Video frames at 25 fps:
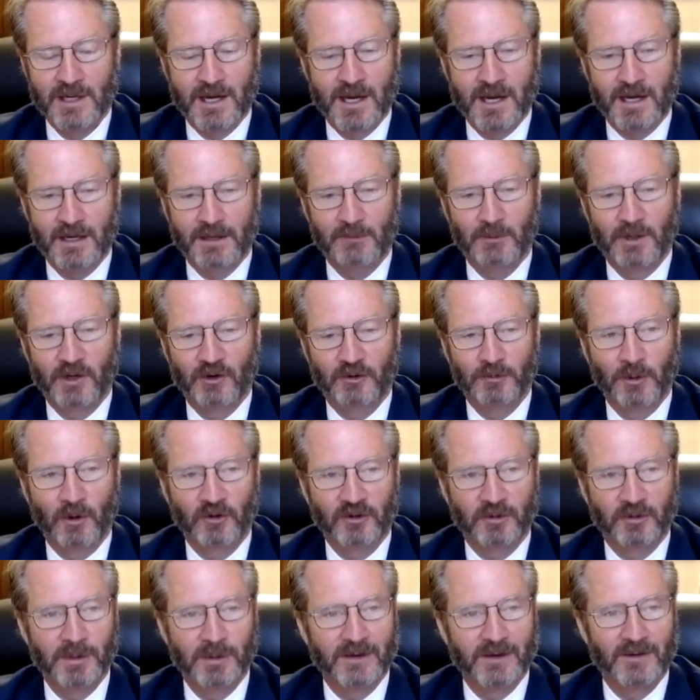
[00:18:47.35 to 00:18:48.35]
And we were
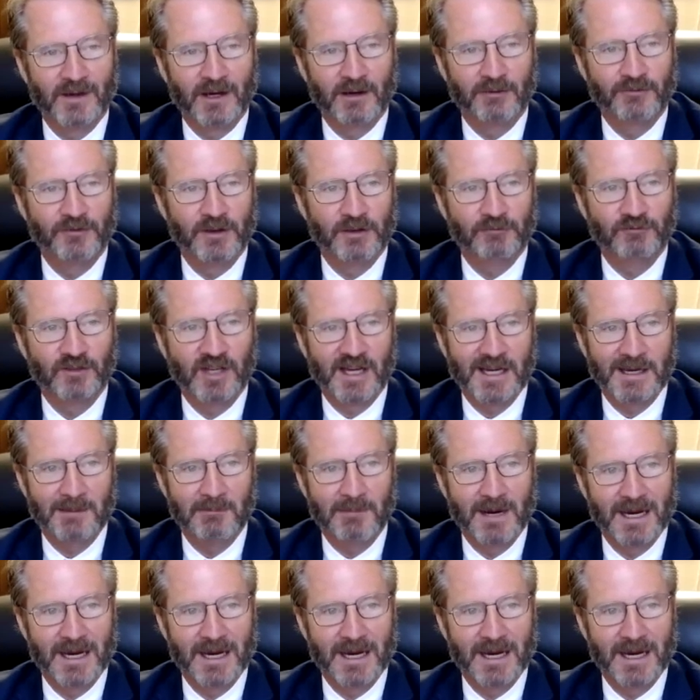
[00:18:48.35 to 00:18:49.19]
supposed to be in there 15